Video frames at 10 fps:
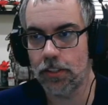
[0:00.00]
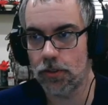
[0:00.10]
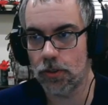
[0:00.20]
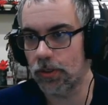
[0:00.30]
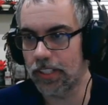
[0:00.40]
is
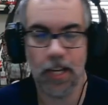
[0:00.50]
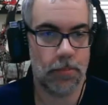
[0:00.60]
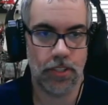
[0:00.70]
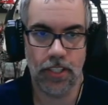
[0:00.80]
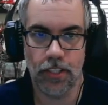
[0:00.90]
your only
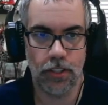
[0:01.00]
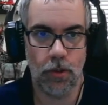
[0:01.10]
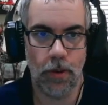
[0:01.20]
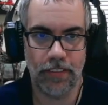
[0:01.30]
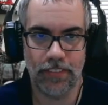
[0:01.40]
option.
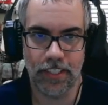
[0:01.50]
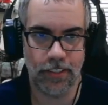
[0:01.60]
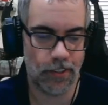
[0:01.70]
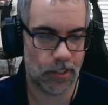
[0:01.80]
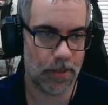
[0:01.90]
You have to take
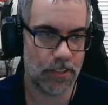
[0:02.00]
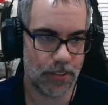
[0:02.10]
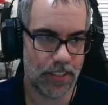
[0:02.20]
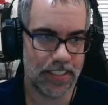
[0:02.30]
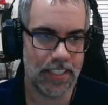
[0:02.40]
the
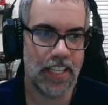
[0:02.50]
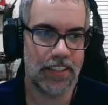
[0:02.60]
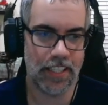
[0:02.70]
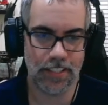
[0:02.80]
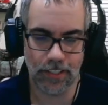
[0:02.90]
Archimandrite.
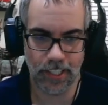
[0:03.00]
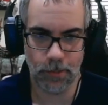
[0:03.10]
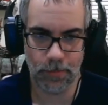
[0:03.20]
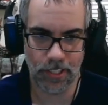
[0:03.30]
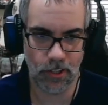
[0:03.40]
That's how you get
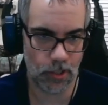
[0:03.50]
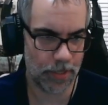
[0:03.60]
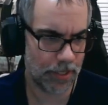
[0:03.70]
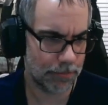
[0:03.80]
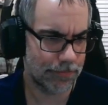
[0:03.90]
them in the
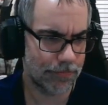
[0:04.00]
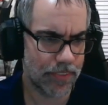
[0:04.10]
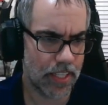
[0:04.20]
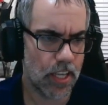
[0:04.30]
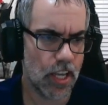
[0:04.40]
army.
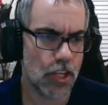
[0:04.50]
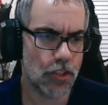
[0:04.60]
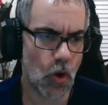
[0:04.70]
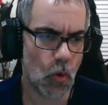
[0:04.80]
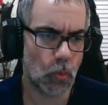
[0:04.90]

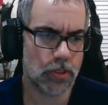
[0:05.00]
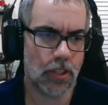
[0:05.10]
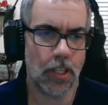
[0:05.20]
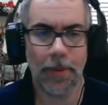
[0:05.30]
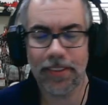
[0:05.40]
So we'll
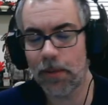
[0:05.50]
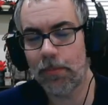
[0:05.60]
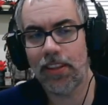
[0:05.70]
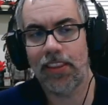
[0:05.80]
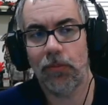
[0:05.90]
talk about
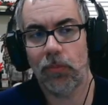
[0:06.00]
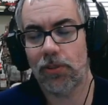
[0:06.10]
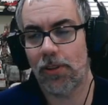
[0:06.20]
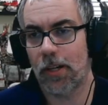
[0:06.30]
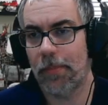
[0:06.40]
them. Then we'll
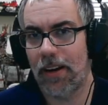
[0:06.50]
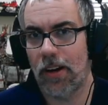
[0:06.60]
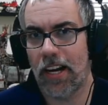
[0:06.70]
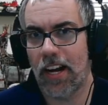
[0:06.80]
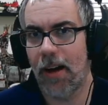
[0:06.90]
talk about
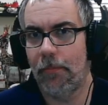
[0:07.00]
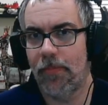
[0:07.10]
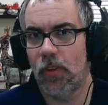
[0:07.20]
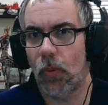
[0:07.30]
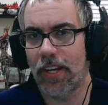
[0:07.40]

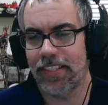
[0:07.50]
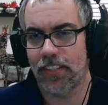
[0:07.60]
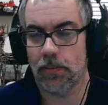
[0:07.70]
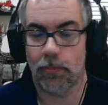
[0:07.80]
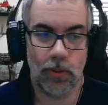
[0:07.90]
the ways they
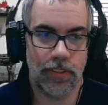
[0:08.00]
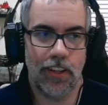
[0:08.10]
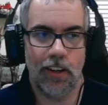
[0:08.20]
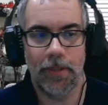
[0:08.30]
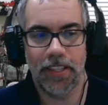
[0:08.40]
support the
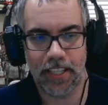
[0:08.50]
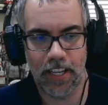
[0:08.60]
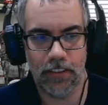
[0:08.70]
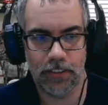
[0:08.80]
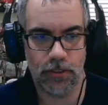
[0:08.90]
army, the character